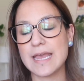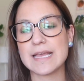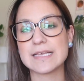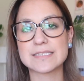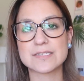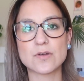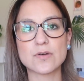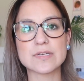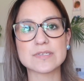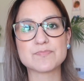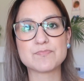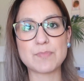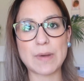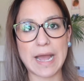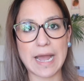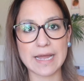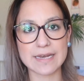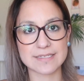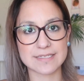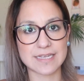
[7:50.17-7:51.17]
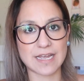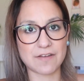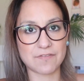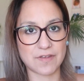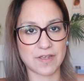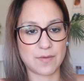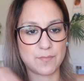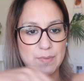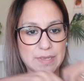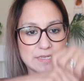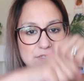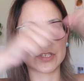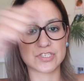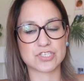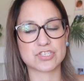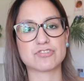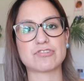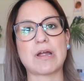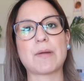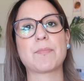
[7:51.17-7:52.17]
it's not as bad as having a big
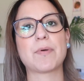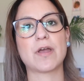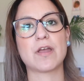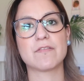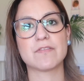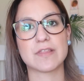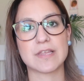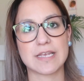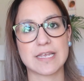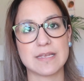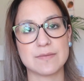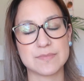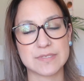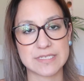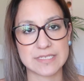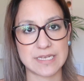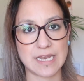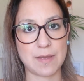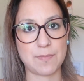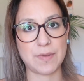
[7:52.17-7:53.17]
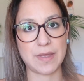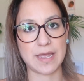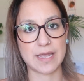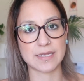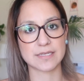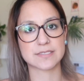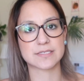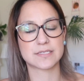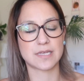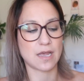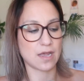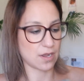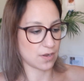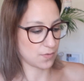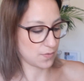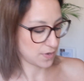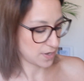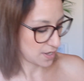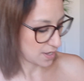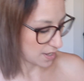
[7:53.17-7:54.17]
strap over that keeps slipping.
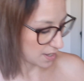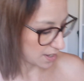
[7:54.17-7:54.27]
So